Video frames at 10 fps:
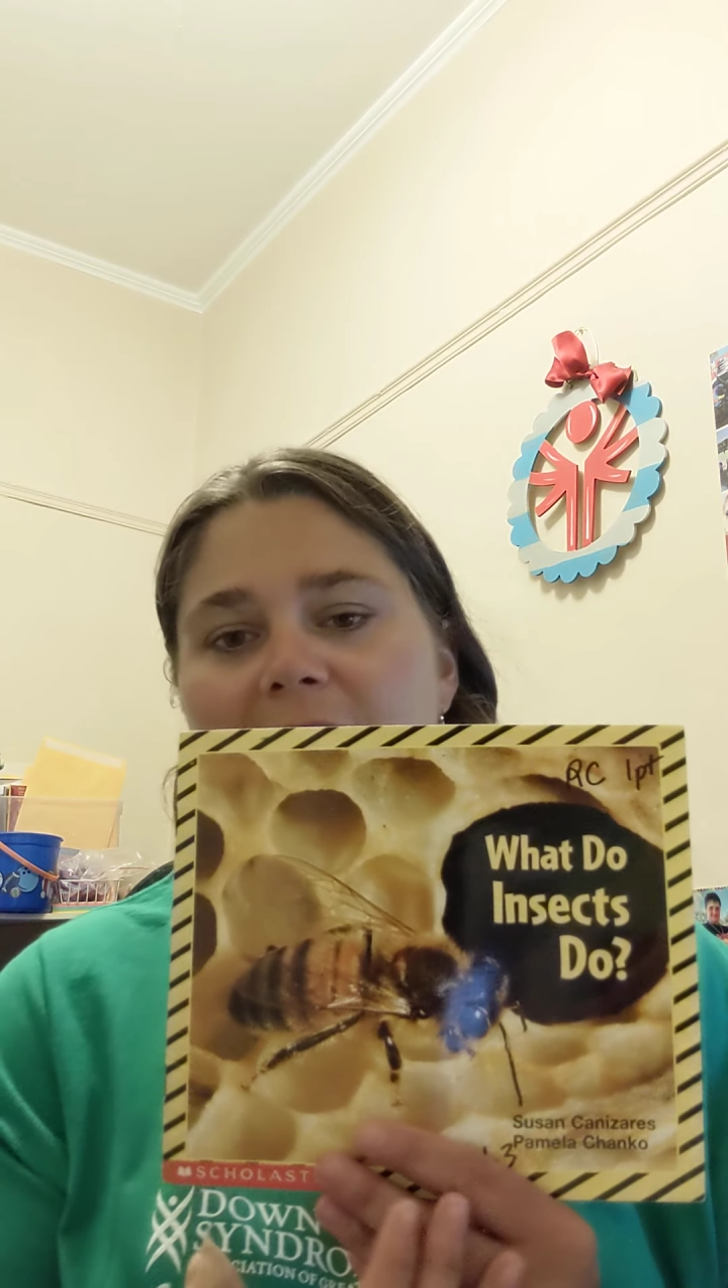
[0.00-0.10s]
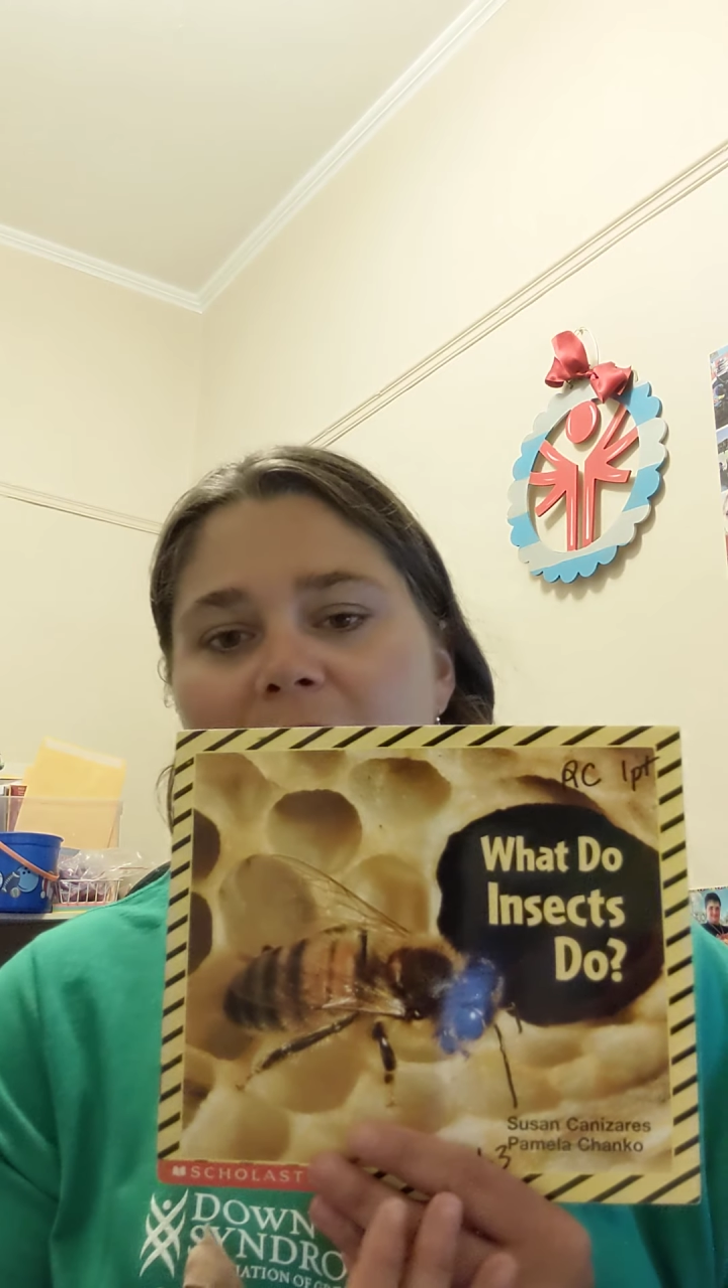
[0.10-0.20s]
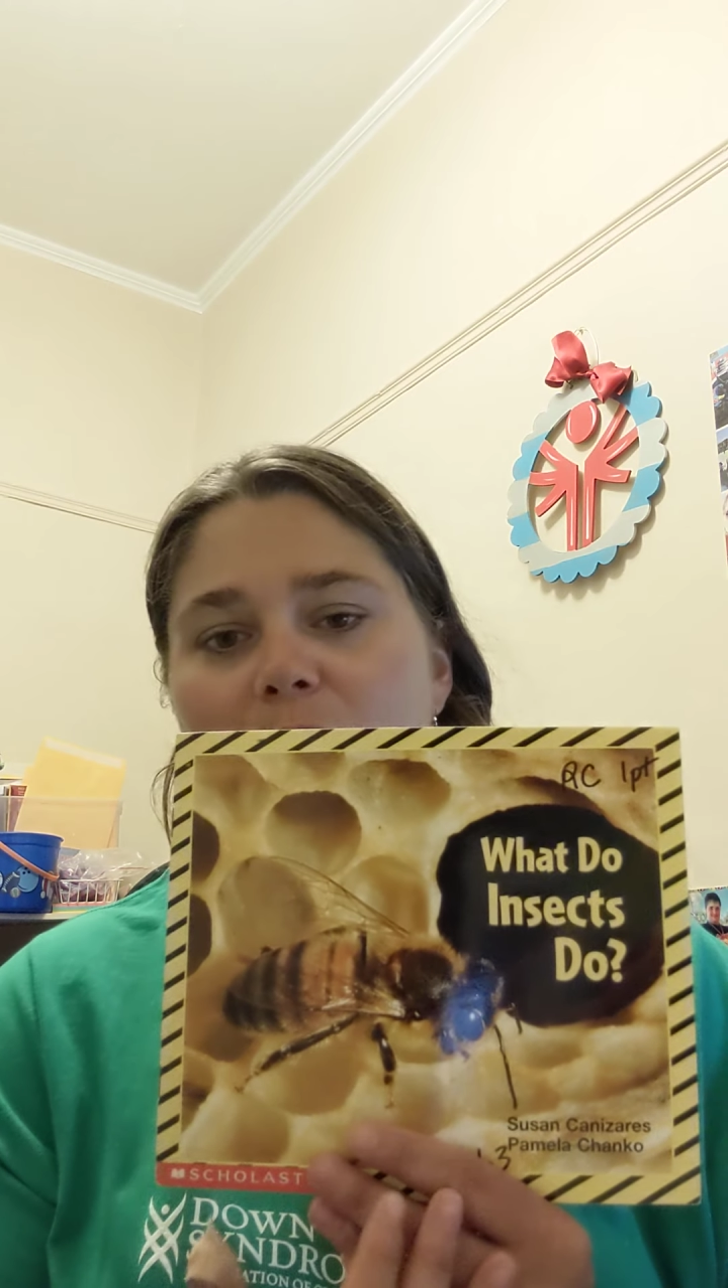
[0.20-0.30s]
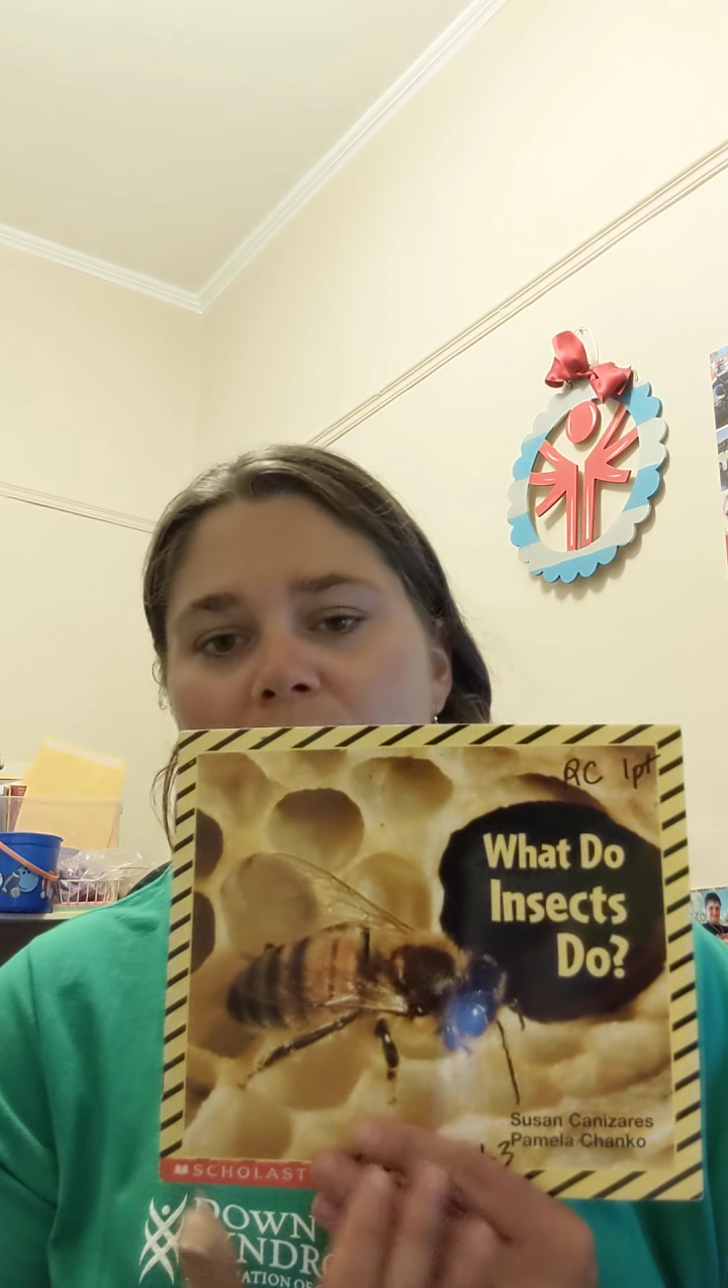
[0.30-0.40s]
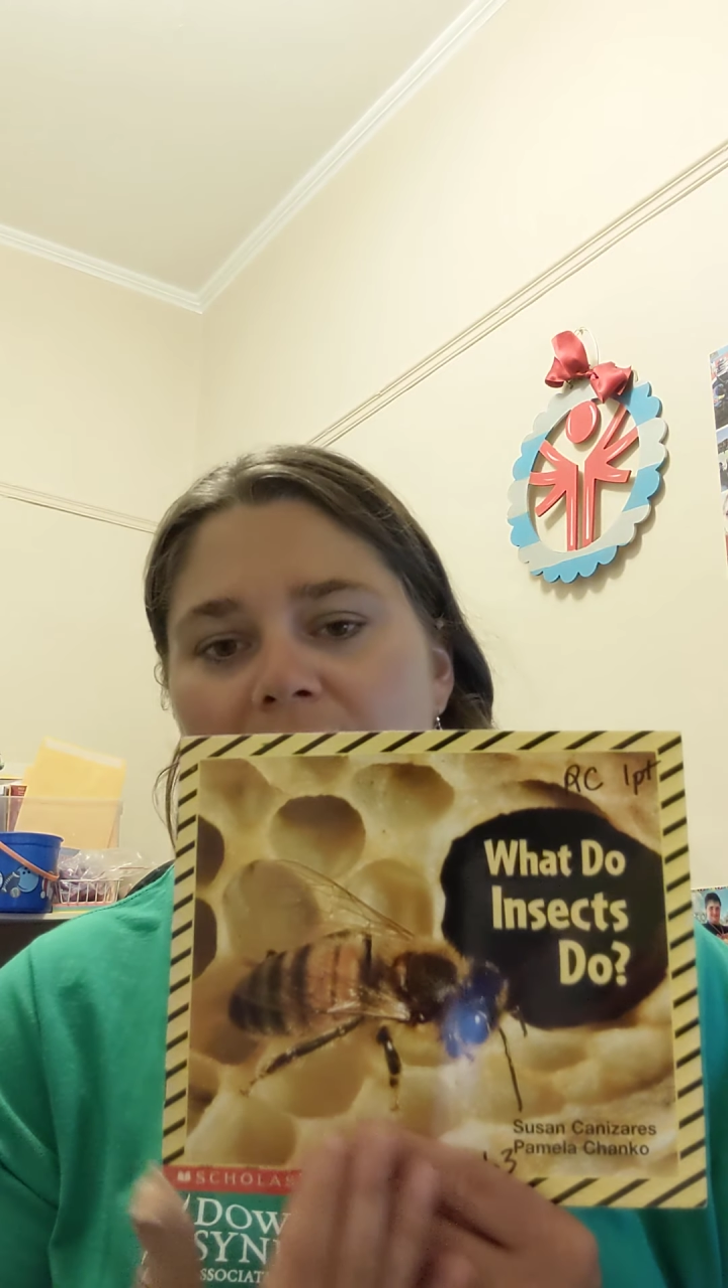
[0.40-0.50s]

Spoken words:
out what